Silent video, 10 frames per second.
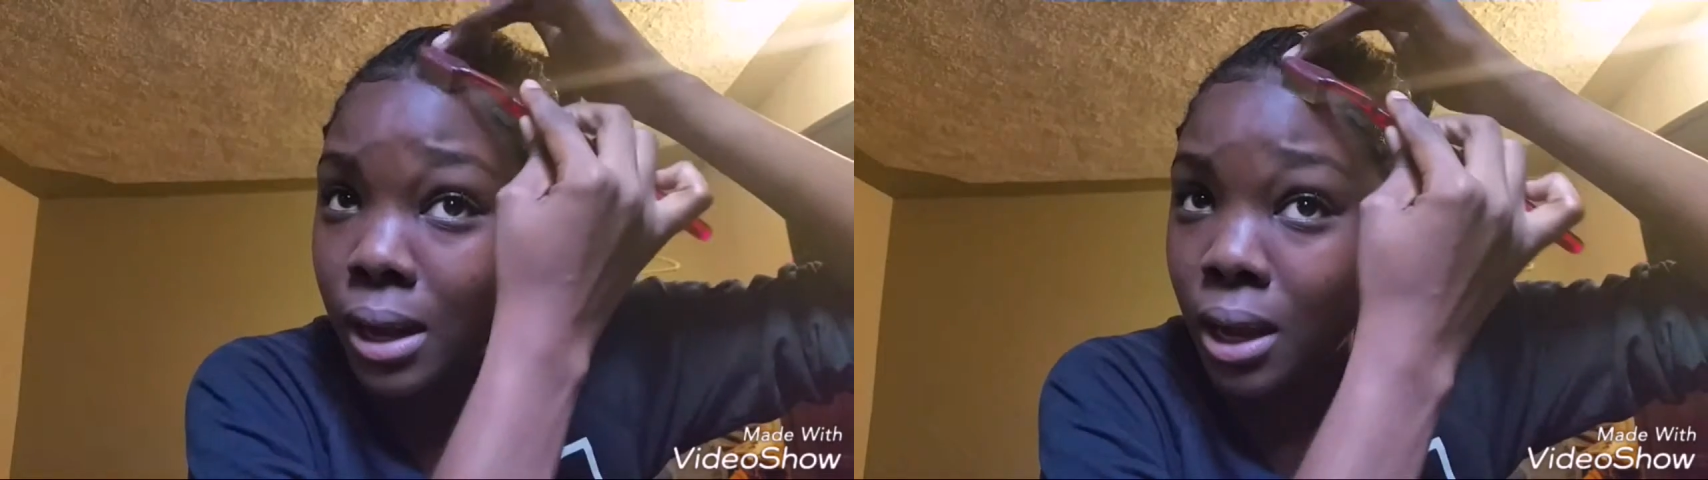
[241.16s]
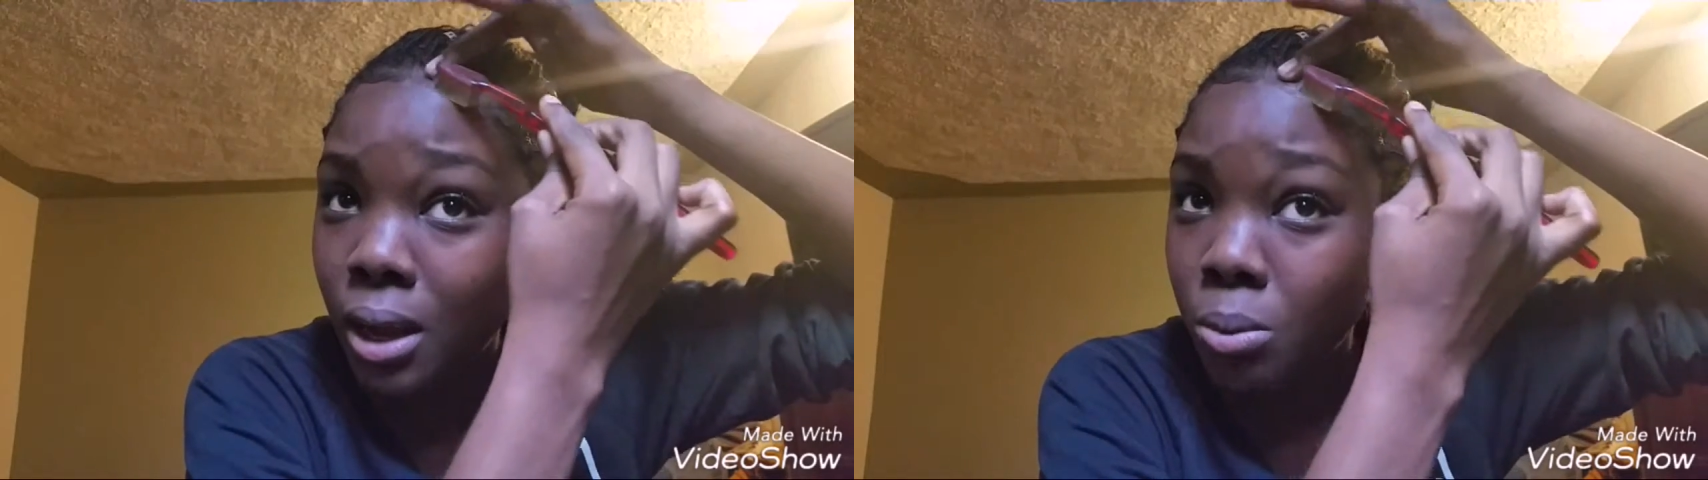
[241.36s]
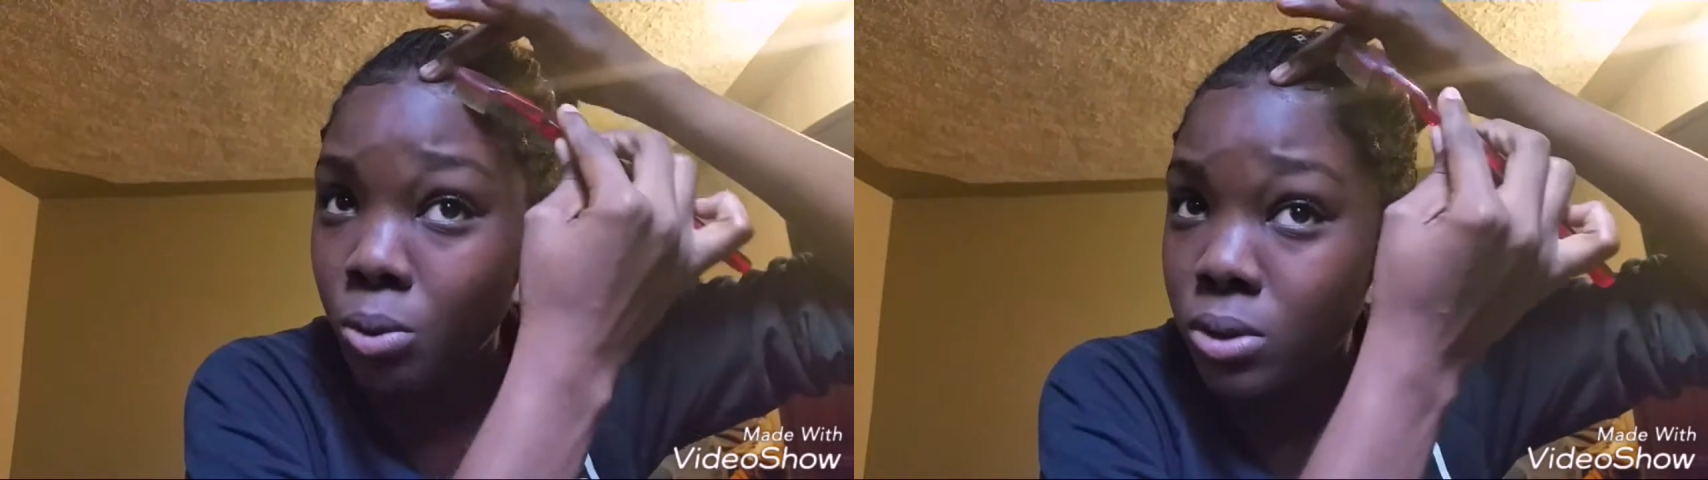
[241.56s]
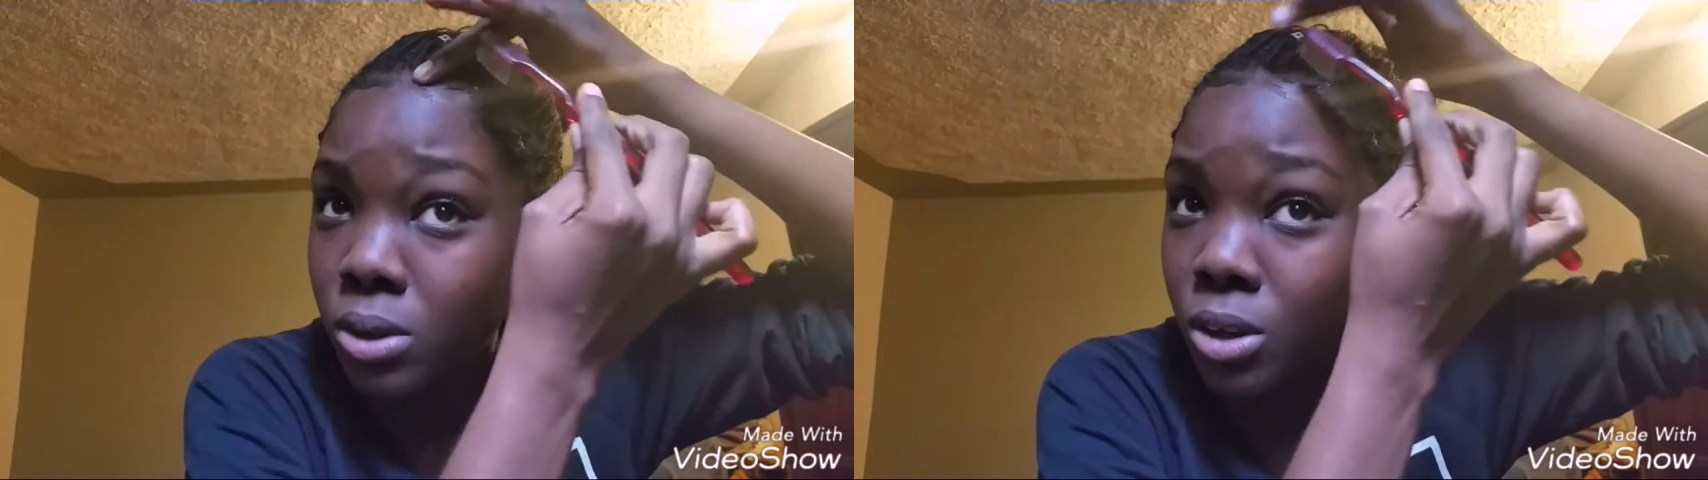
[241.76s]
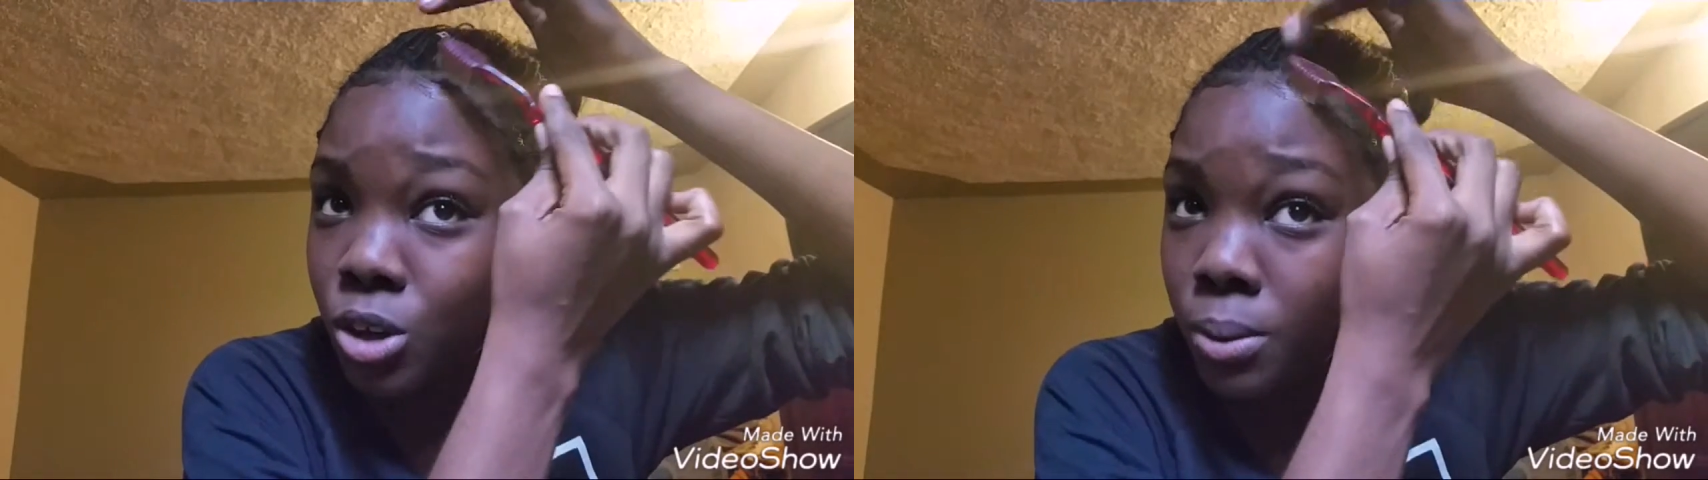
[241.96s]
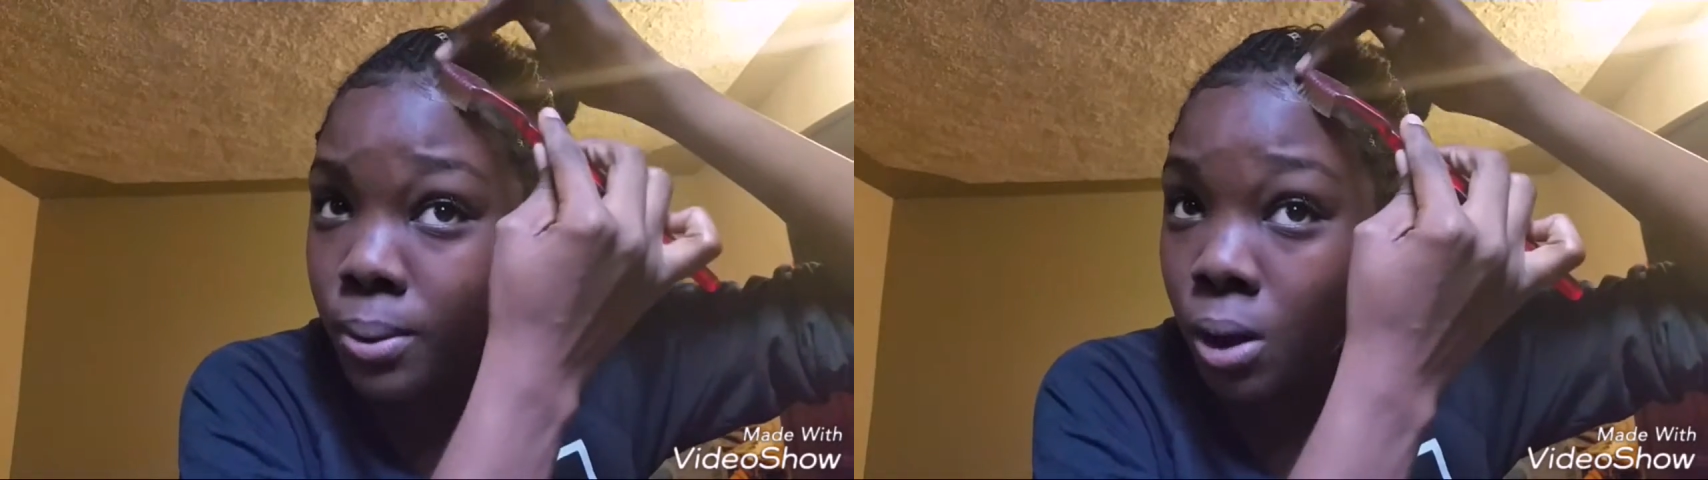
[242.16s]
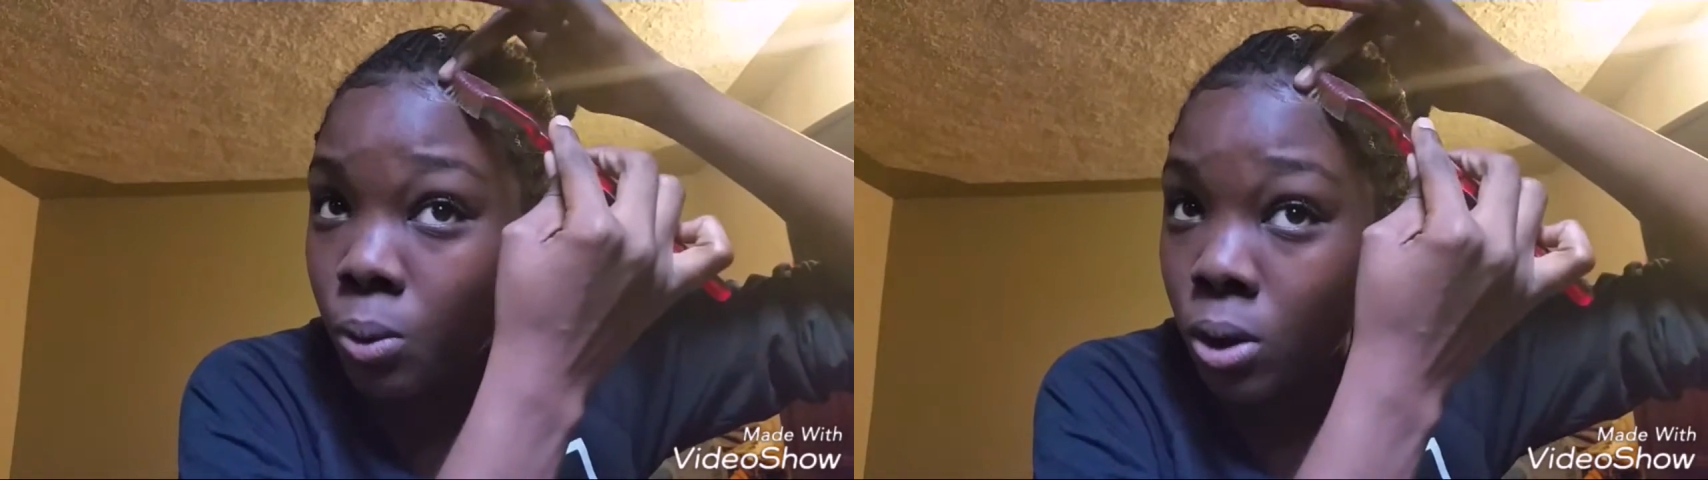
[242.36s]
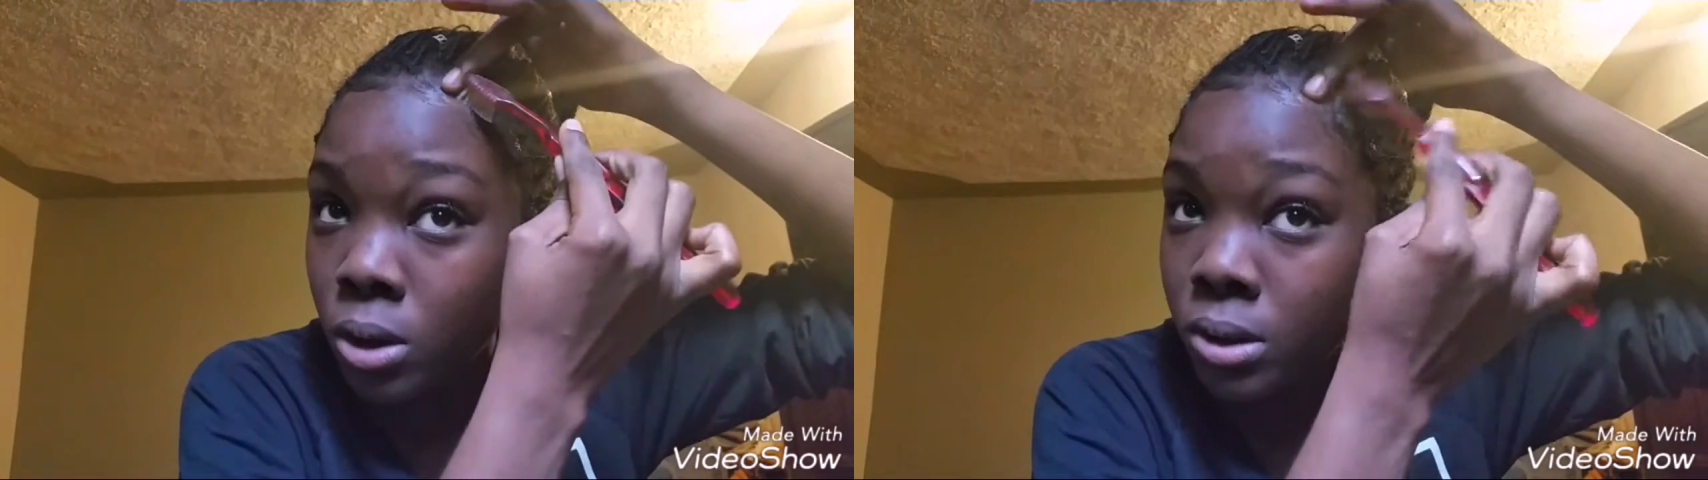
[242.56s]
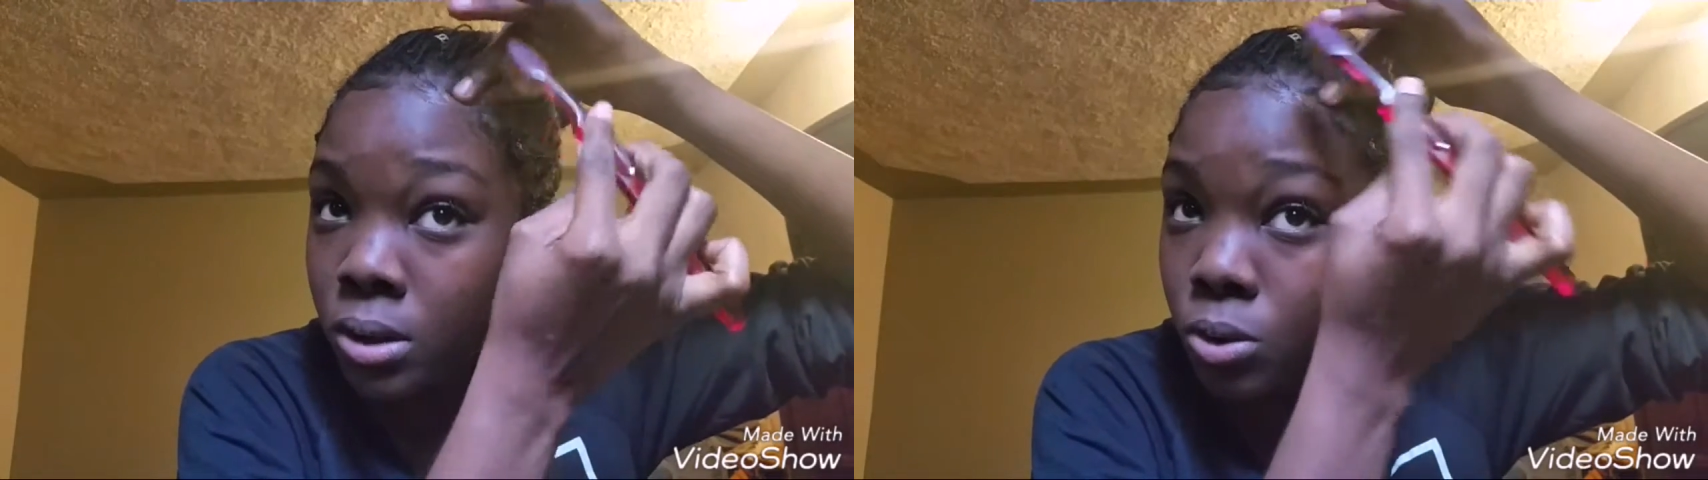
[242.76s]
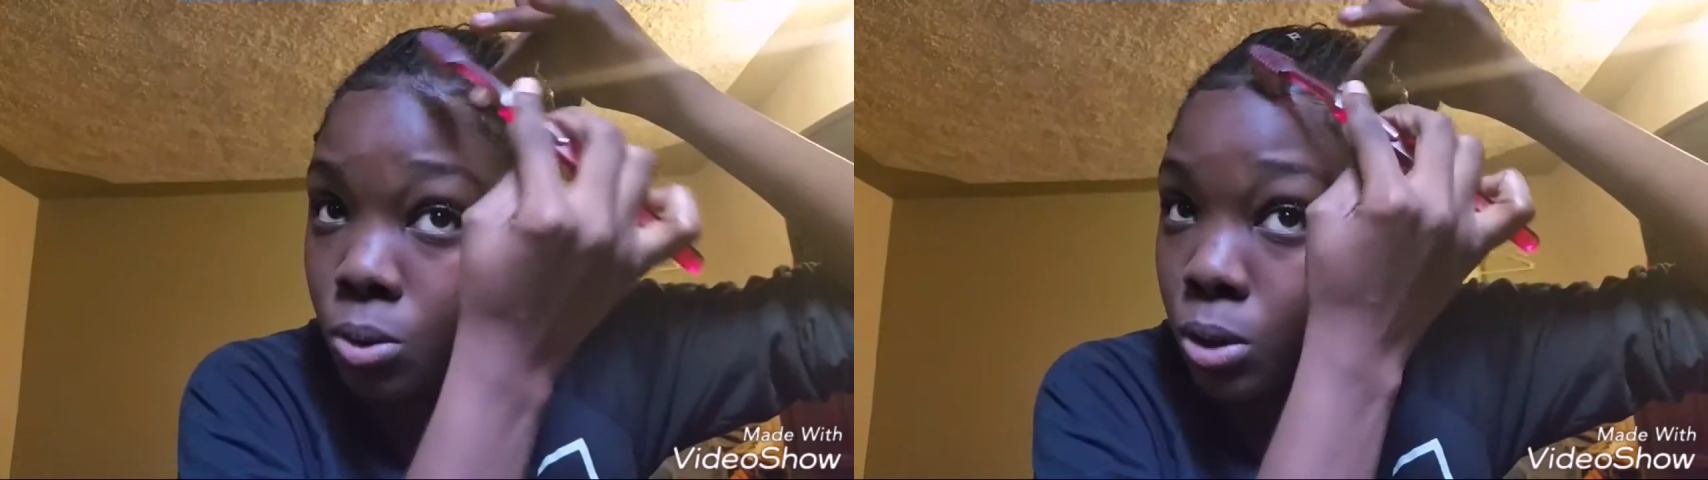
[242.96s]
like, it moves to the shape that I want it to,